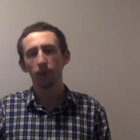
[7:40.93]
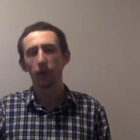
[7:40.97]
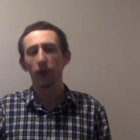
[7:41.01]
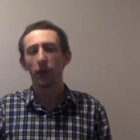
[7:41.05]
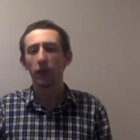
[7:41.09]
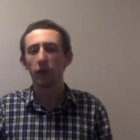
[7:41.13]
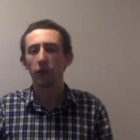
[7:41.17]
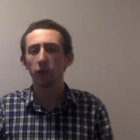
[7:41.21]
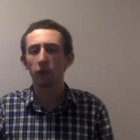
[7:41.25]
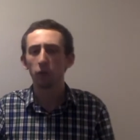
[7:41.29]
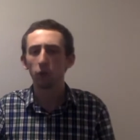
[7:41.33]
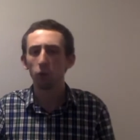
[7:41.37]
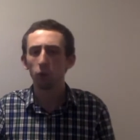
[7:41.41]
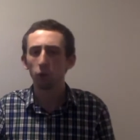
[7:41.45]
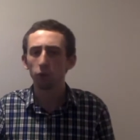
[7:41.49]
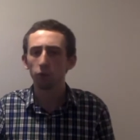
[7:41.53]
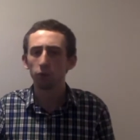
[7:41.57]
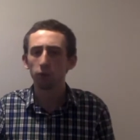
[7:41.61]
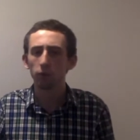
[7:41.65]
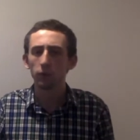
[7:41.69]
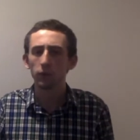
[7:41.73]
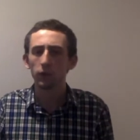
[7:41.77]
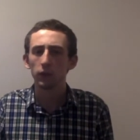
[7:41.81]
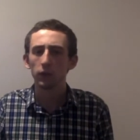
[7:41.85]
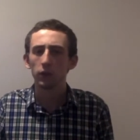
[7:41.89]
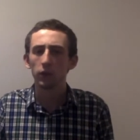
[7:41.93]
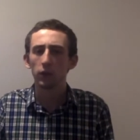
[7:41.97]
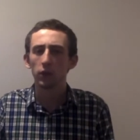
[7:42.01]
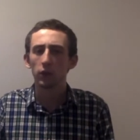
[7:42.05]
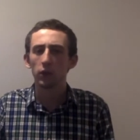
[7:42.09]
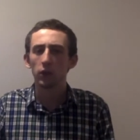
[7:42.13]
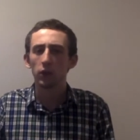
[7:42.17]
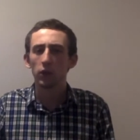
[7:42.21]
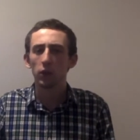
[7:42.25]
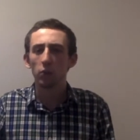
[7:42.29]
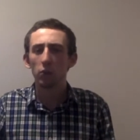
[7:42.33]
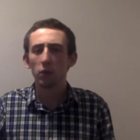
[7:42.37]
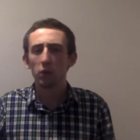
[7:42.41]
And of course,
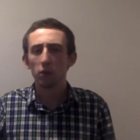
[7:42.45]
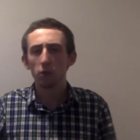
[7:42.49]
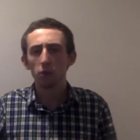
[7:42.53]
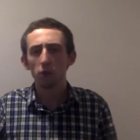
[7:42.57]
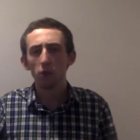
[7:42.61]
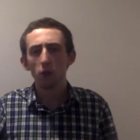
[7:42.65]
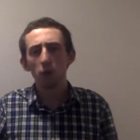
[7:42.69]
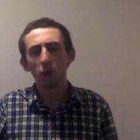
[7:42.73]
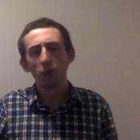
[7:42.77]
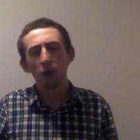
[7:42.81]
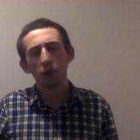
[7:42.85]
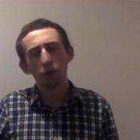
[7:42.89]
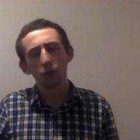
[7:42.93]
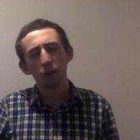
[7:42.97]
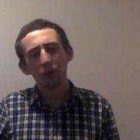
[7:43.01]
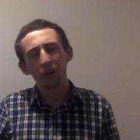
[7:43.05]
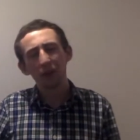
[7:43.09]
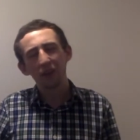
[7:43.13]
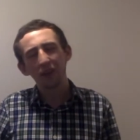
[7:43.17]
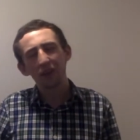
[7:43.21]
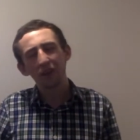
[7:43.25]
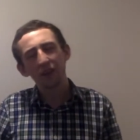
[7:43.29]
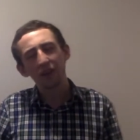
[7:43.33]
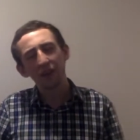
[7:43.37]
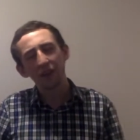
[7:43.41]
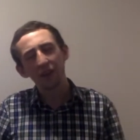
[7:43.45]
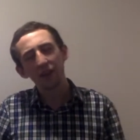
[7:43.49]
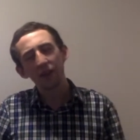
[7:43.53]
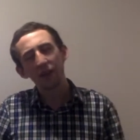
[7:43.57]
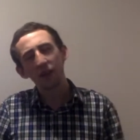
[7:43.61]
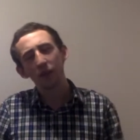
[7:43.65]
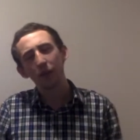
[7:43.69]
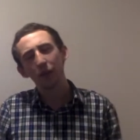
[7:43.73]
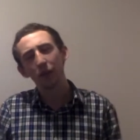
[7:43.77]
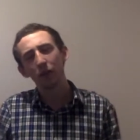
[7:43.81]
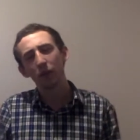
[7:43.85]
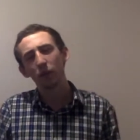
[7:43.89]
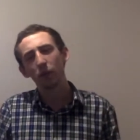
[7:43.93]
we groan as we
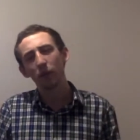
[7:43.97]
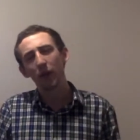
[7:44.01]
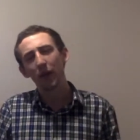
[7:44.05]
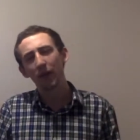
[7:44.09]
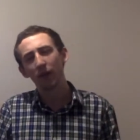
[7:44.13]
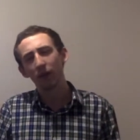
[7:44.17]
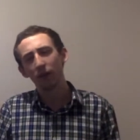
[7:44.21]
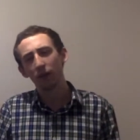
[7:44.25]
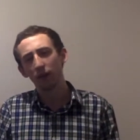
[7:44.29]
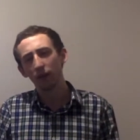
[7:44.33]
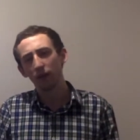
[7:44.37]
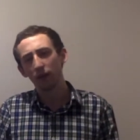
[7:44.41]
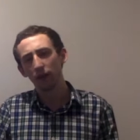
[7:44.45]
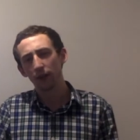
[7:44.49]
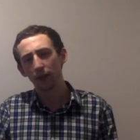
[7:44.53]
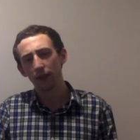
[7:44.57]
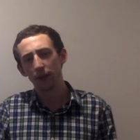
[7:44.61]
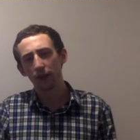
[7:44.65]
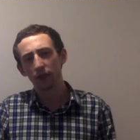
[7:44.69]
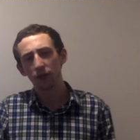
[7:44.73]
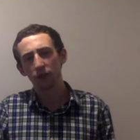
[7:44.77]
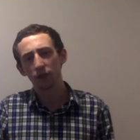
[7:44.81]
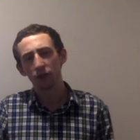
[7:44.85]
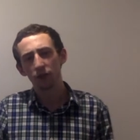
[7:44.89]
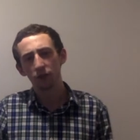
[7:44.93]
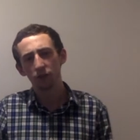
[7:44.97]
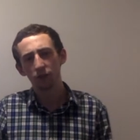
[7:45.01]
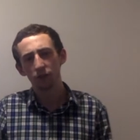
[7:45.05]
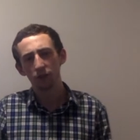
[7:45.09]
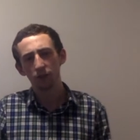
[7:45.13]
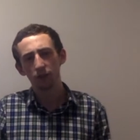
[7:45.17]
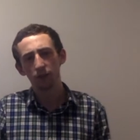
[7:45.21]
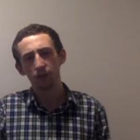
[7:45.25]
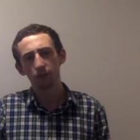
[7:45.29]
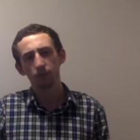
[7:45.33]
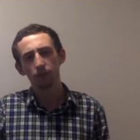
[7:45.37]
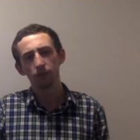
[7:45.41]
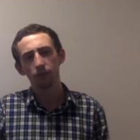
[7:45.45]
continue in the battle against
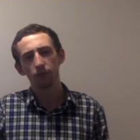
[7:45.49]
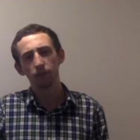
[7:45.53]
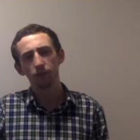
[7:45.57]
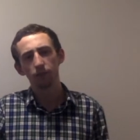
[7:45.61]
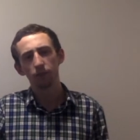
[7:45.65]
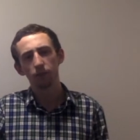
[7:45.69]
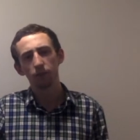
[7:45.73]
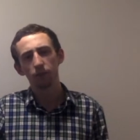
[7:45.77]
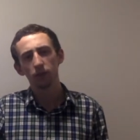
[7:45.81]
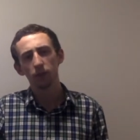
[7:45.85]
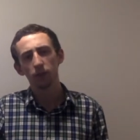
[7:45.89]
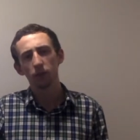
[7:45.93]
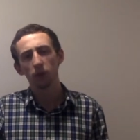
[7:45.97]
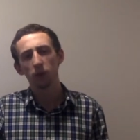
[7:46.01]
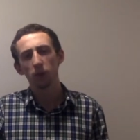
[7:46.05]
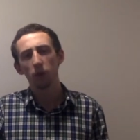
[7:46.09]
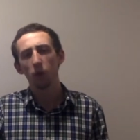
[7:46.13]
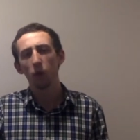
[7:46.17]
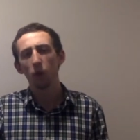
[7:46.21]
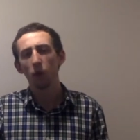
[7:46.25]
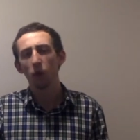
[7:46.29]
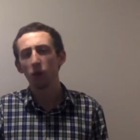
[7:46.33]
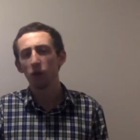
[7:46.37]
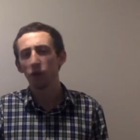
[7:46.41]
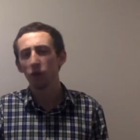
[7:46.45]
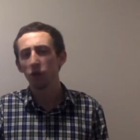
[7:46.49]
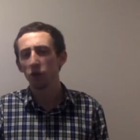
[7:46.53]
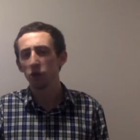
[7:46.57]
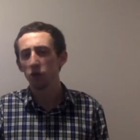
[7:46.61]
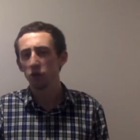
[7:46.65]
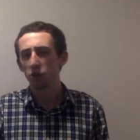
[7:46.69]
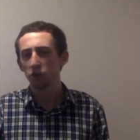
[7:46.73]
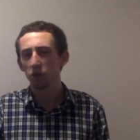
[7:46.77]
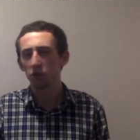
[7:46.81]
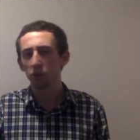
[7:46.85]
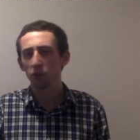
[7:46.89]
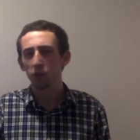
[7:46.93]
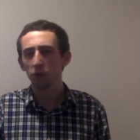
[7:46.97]
sin. Paul has urged
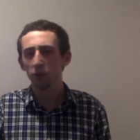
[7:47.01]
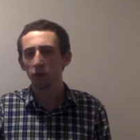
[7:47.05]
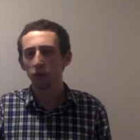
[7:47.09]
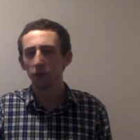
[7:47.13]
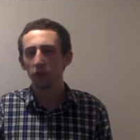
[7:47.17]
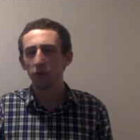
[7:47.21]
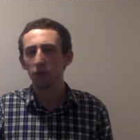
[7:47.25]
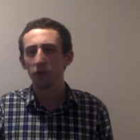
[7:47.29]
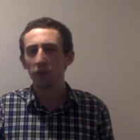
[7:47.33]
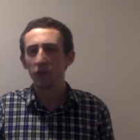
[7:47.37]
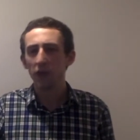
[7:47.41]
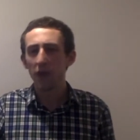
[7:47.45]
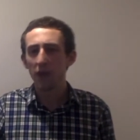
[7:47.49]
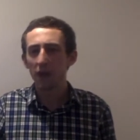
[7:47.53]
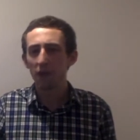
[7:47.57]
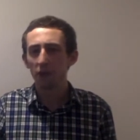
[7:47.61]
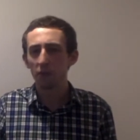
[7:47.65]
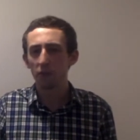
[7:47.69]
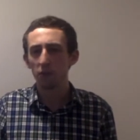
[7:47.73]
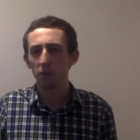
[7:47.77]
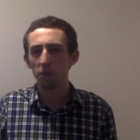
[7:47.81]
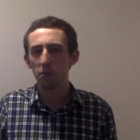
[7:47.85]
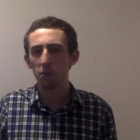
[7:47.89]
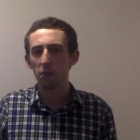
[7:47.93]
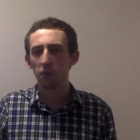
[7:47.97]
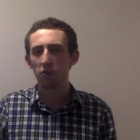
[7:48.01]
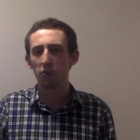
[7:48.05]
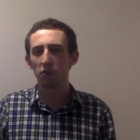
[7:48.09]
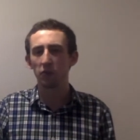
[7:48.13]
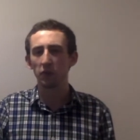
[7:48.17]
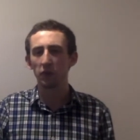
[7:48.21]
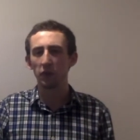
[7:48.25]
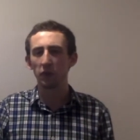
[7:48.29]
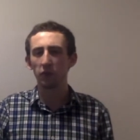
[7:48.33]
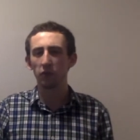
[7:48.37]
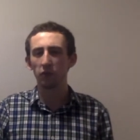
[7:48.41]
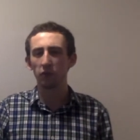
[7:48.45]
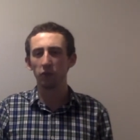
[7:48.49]
us to put to death the
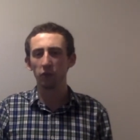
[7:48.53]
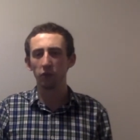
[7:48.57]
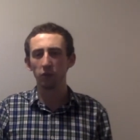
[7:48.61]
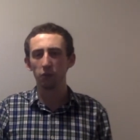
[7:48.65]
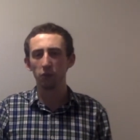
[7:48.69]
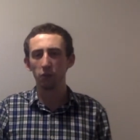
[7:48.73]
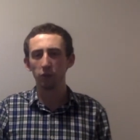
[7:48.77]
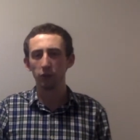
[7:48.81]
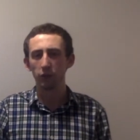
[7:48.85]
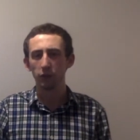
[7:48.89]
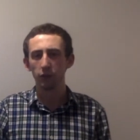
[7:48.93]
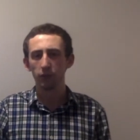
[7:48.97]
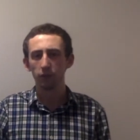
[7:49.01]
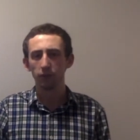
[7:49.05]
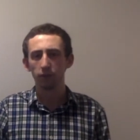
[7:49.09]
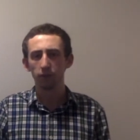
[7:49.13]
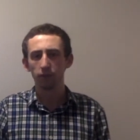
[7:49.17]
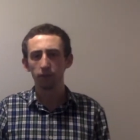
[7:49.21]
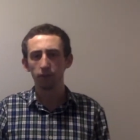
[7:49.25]
misdeeds of the body.